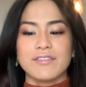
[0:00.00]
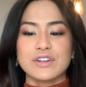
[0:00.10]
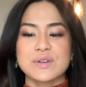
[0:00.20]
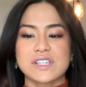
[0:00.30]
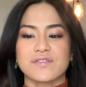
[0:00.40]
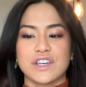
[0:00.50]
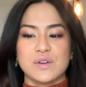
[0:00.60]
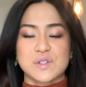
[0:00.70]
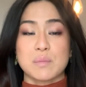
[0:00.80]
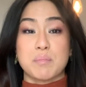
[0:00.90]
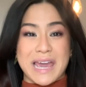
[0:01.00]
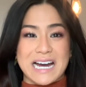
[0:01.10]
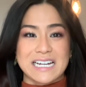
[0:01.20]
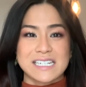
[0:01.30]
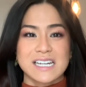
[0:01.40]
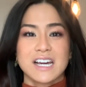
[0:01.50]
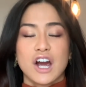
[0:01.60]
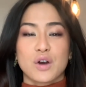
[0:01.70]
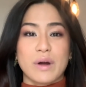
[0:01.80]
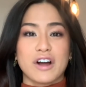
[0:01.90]
noticed if I use a band
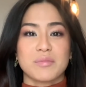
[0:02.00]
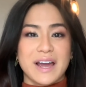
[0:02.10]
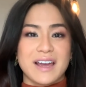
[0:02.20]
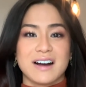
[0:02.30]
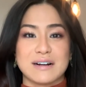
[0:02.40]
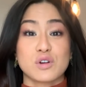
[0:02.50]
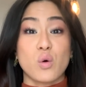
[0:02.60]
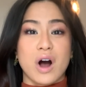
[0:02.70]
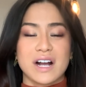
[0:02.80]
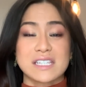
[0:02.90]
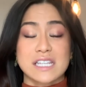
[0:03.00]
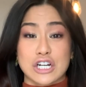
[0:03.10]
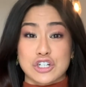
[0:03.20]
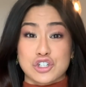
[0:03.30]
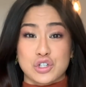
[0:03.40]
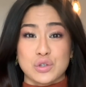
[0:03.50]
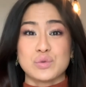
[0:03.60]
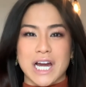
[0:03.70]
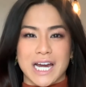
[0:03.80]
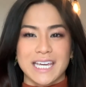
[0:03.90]
around my quads that are too
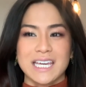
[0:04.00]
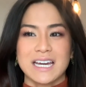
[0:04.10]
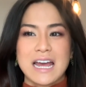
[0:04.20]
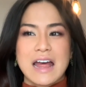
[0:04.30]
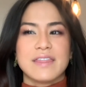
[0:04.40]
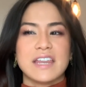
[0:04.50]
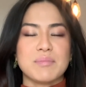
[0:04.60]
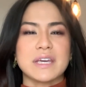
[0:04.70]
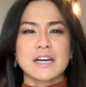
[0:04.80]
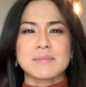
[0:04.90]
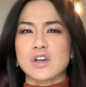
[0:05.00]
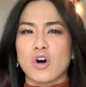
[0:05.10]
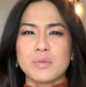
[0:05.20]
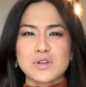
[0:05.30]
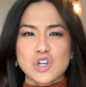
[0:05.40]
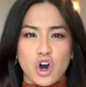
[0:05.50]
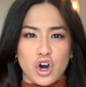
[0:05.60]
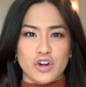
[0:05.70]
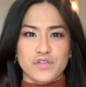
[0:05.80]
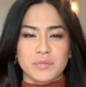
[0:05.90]
tight, then it becomes almost
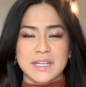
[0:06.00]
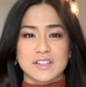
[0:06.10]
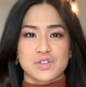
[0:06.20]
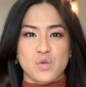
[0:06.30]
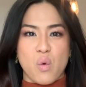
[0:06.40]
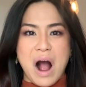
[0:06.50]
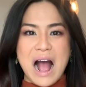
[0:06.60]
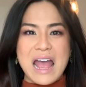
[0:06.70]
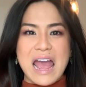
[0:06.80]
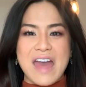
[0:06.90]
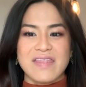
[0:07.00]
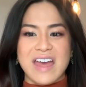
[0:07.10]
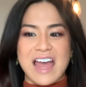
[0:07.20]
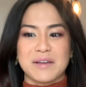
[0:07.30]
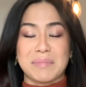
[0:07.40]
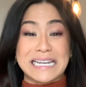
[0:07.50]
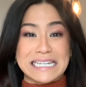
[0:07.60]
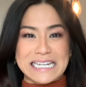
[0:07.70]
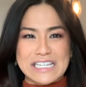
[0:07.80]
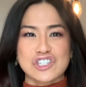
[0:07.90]
hard for me to squat, and then my
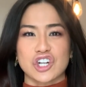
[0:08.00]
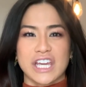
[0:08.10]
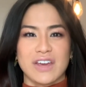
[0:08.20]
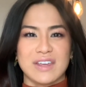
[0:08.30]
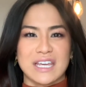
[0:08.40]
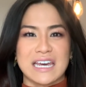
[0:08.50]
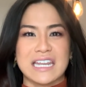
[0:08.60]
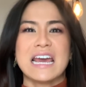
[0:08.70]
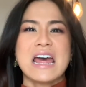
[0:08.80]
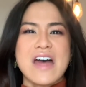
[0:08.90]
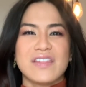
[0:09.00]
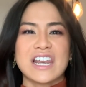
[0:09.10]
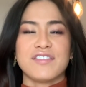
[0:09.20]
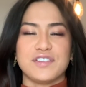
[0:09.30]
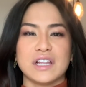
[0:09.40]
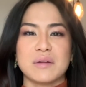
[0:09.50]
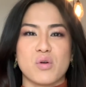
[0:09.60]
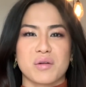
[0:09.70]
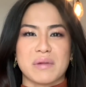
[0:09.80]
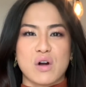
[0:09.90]
knees start caving in, and then I feel it
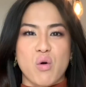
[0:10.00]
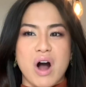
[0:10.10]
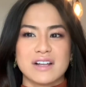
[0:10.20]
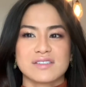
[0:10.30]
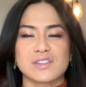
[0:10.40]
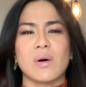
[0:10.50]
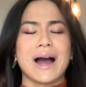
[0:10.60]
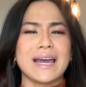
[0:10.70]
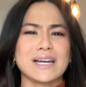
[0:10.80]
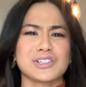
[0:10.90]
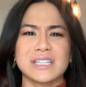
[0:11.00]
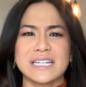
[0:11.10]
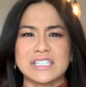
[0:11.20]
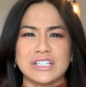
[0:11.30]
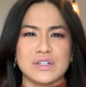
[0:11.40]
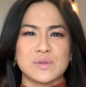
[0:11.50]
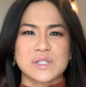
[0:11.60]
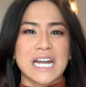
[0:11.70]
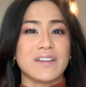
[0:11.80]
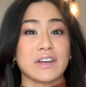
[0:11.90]
more in my quads. So I actually like to use
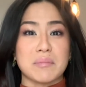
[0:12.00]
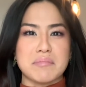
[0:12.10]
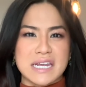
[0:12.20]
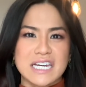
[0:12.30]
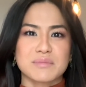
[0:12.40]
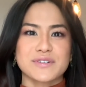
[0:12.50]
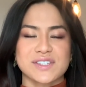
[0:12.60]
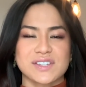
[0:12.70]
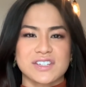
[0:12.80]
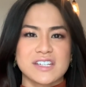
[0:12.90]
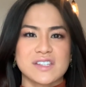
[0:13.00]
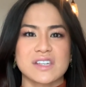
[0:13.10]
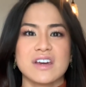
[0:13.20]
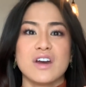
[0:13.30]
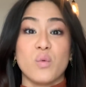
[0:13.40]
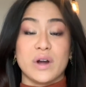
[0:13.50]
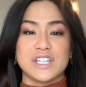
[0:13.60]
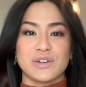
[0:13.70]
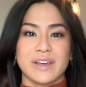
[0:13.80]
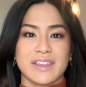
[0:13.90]
kind of like a medium resistance when
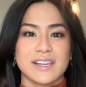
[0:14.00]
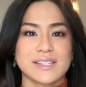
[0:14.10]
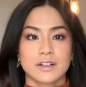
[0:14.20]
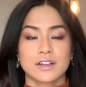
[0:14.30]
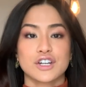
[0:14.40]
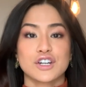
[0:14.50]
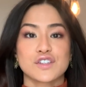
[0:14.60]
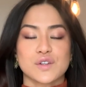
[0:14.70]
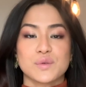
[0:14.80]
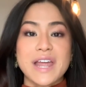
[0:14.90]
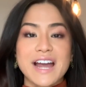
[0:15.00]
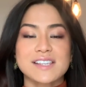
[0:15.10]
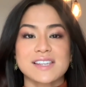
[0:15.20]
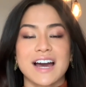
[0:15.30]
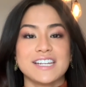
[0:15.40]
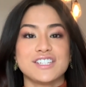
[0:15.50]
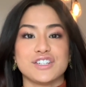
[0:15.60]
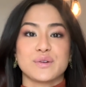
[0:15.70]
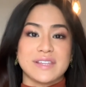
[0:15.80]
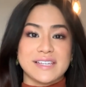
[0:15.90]
doing these. So next I
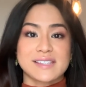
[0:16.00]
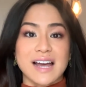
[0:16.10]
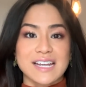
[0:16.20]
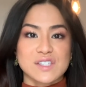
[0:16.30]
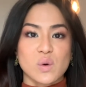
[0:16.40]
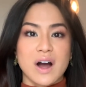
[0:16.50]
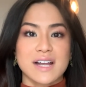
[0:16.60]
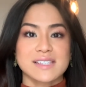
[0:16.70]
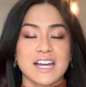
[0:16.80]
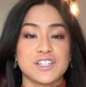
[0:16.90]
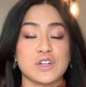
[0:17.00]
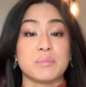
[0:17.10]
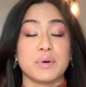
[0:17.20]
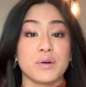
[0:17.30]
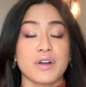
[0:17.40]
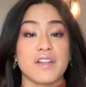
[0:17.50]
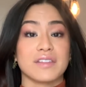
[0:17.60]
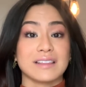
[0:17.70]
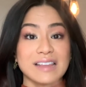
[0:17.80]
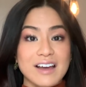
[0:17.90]
do these side squats. I do it both on
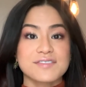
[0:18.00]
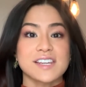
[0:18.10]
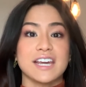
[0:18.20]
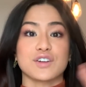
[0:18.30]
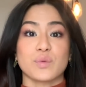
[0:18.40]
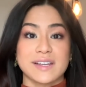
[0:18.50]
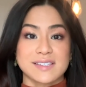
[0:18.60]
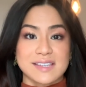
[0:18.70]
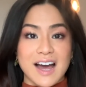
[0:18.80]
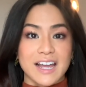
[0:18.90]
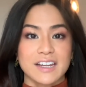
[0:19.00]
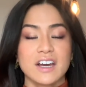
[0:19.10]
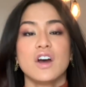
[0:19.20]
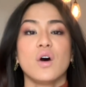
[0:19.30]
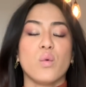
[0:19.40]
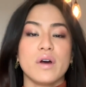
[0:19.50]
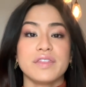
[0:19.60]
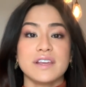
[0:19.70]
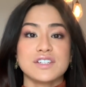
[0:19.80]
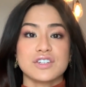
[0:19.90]
the left and right side.
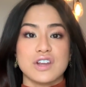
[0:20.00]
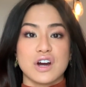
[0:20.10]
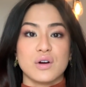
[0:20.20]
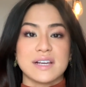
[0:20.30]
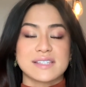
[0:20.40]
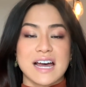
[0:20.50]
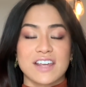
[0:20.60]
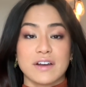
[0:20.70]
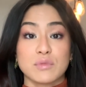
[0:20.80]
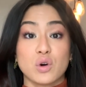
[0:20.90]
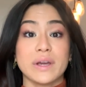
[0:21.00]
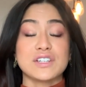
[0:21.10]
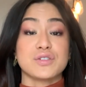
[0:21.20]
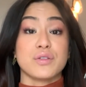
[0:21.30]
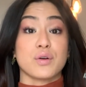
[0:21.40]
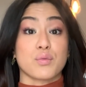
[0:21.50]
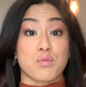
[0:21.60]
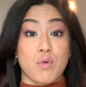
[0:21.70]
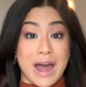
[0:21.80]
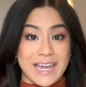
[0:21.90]
One thing to note is that if I'm going to the
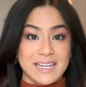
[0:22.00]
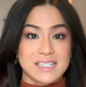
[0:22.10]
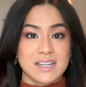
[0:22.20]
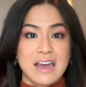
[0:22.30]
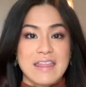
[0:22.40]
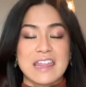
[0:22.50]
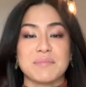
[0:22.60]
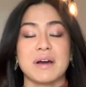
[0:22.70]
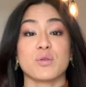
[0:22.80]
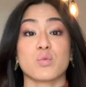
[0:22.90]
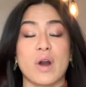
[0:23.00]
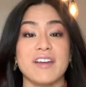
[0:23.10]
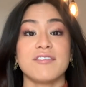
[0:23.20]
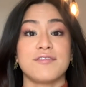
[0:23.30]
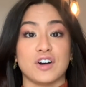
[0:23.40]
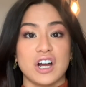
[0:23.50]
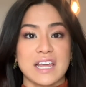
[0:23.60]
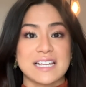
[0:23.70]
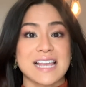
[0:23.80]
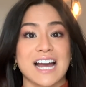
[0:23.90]
right, then my right foot
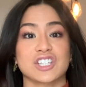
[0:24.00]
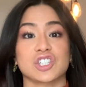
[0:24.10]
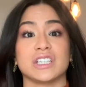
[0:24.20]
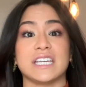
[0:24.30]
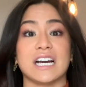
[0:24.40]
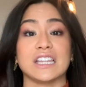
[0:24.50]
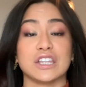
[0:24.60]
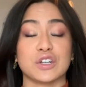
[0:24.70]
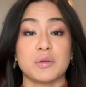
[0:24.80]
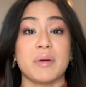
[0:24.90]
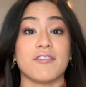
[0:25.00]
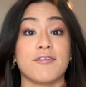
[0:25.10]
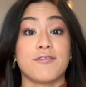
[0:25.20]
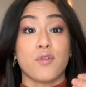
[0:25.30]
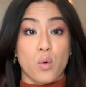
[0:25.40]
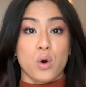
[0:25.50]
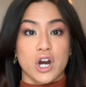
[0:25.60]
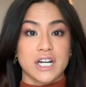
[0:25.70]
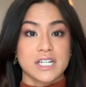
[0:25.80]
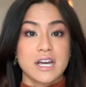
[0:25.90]
is actually a little bit
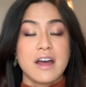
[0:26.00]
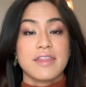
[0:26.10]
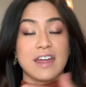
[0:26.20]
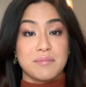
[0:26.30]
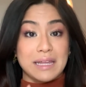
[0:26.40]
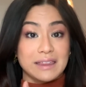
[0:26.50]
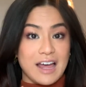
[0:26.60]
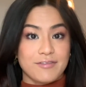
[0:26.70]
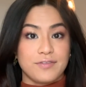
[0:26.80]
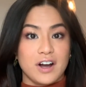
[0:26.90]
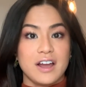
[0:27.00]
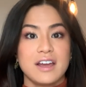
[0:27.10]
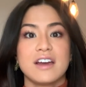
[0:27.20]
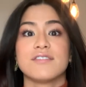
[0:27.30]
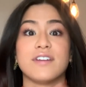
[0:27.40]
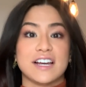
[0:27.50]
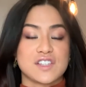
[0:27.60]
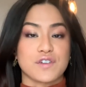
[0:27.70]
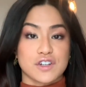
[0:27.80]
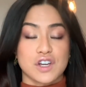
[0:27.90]
forward than my left foot. Vice
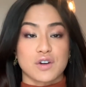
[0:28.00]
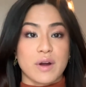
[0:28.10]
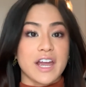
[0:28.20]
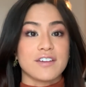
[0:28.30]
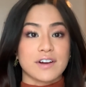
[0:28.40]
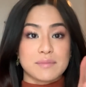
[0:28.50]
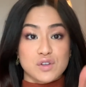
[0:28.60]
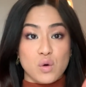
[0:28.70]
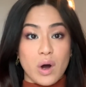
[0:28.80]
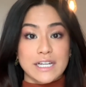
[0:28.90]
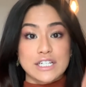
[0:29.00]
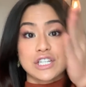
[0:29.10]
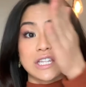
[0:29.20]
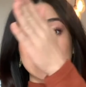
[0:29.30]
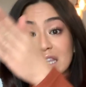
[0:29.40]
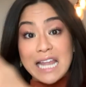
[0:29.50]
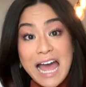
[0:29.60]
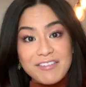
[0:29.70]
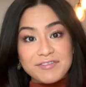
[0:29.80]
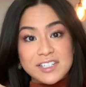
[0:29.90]
versa, right? If I'm squatting to the
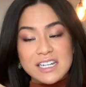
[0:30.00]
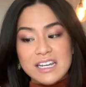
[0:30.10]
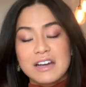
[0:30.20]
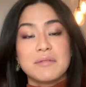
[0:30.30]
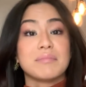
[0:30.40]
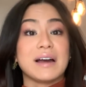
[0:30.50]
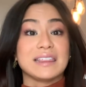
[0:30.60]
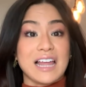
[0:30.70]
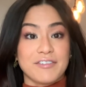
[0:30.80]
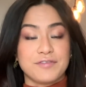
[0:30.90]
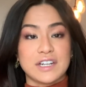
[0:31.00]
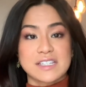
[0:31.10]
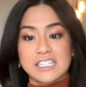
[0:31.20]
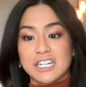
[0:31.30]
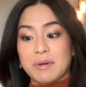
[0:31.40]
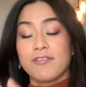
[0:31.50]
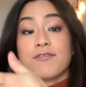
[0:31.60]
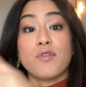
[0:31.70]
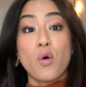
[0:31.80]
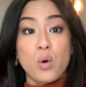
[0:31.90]
left, my left foot is a little bit
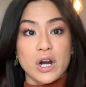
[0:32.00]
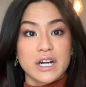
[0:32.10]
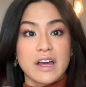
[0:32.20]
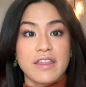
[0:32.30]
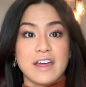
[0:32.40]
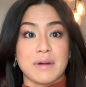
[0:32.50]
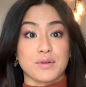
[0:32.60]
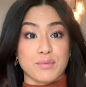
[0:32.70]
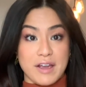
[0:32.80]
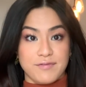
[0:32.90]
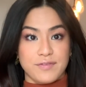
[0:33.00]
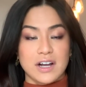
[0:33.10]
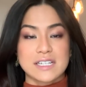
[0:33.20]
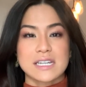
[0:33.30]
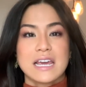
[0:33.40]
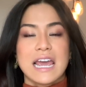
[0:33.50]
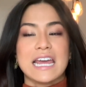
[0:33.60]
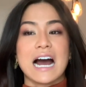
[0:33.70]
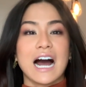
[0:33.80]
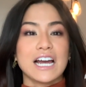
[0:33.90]
forward than my right foot.
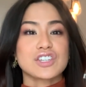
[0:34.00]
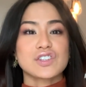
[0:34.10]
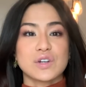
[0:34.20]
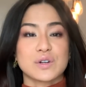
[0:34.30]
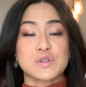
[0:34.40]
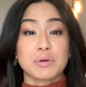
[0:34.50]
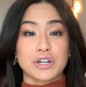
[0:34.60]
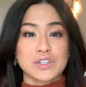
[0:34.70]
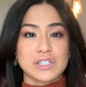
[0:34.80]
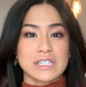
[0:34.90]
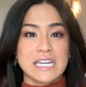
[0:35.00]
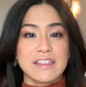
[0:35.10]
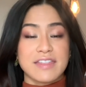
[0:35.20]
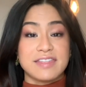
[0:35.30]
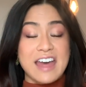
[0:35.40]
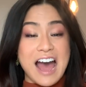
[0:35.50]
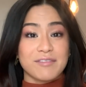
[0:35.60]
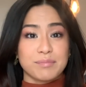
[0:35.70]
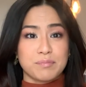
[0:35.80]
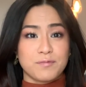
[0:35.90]
And I just noticed personally that
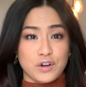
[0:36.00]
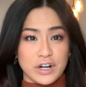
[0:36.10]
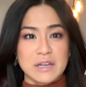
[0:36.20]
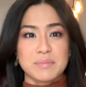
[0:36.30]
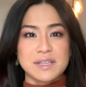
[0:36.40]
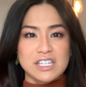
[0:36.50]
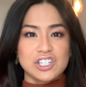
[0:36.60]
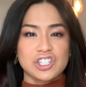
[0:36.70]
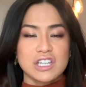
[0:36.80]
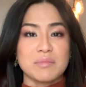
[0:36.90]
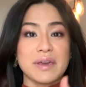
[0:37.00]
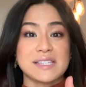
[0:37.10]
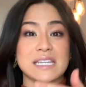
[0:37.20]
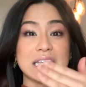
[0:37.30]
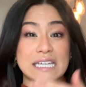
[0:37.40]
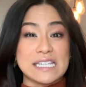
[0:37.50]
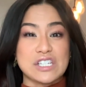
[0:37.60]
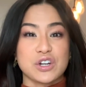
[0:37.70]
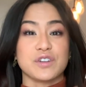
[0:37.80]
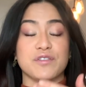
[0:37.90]
that footing position makes it
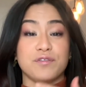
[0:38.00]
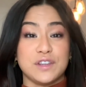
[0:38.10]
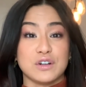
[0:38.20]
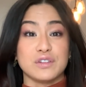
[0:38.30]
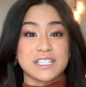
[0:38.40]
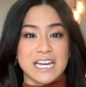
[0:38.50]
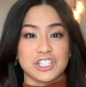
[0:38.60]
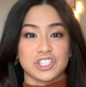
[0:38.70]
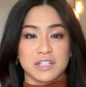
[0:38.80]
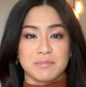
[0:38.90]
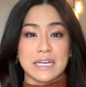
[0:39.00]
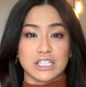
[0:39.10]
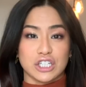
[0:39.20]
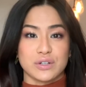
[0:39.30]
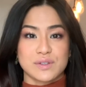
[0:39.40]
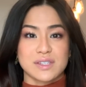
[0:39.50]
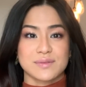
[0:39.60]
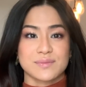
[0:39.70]
easier to feel the tension in my glutes.